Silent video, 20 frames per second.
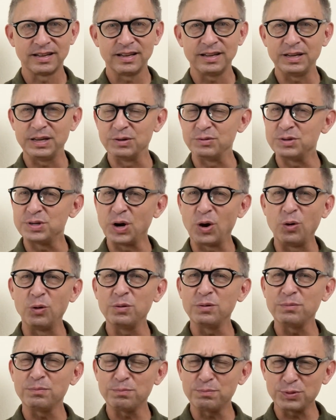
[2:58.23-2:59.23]
You
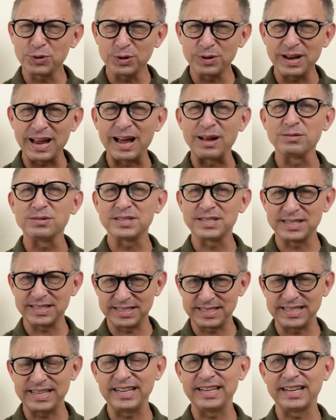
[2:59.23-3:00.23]
don't pronounce the
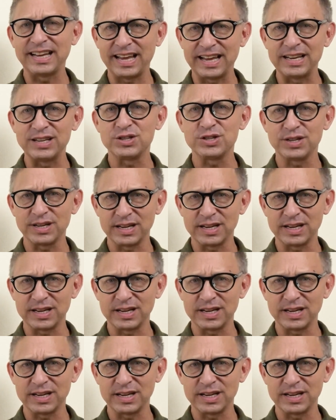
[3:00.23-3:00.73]
TH